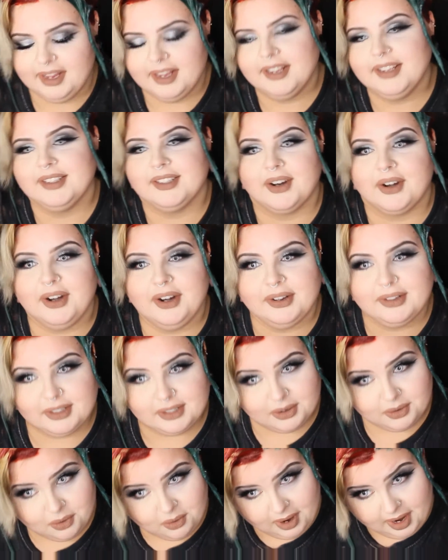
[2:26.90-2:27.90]
Sorry I was
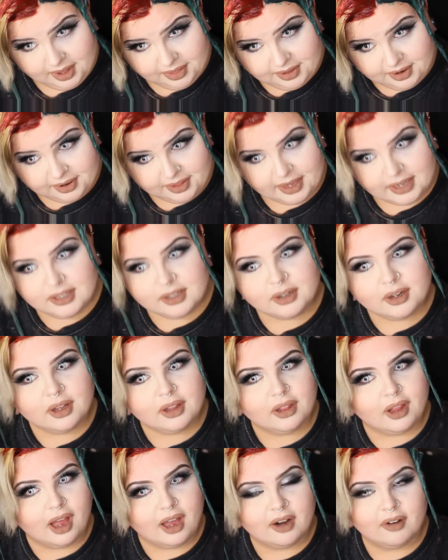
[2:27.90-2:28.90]
so quiet there. That took a
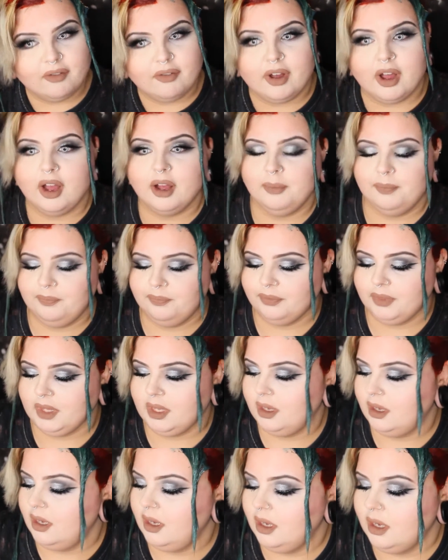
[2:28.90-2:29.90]
lot of
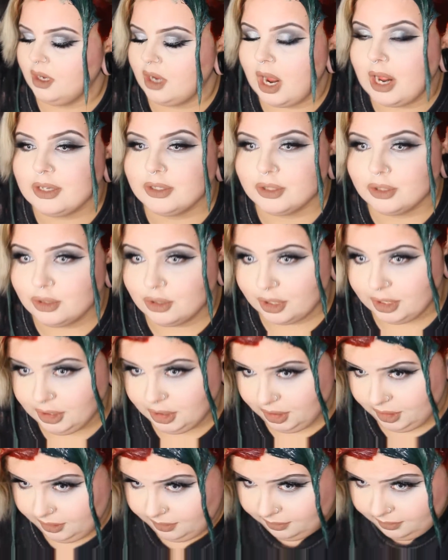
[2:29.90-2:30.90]
concentration.